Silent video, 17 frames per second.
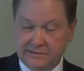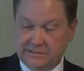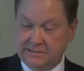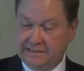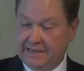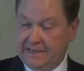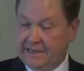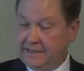
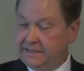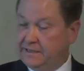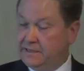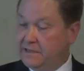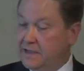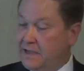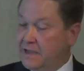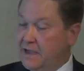today,
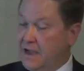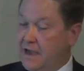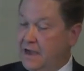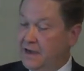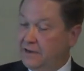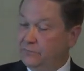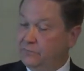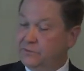
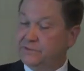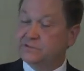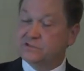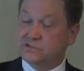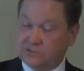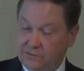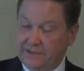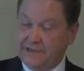with
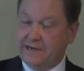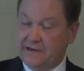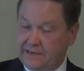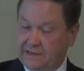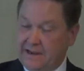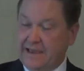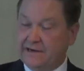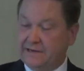
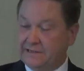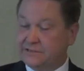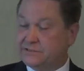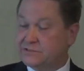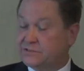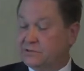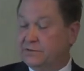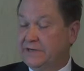Canada
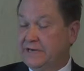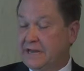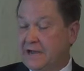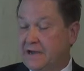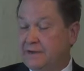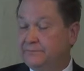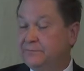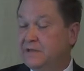and
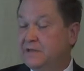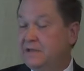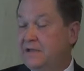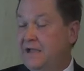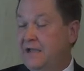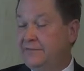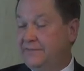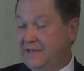Suriname,
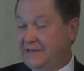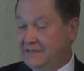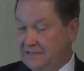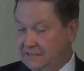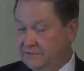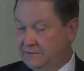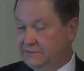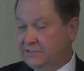and then
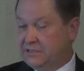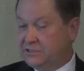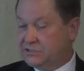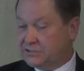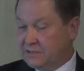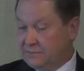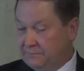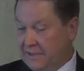
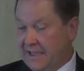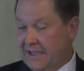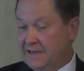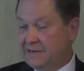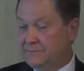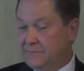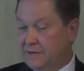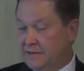Indonesia,
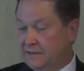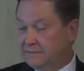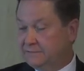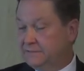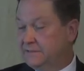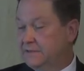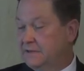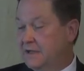Panama,
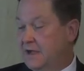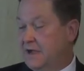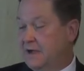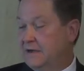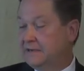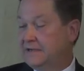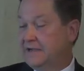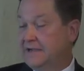
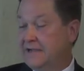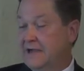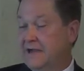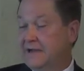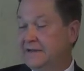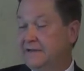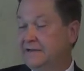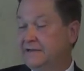
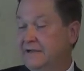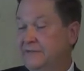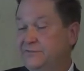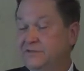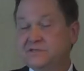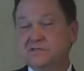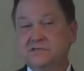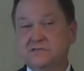Guyana.
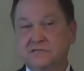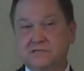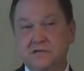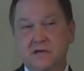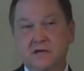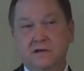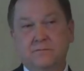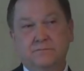And this
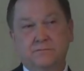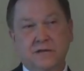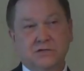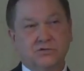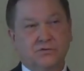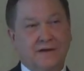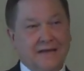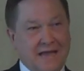is
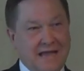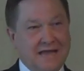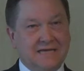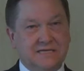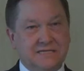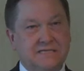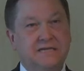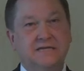measuring
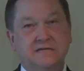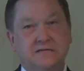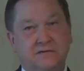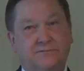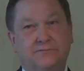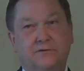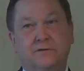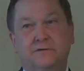18
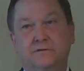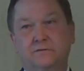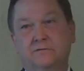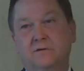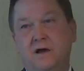different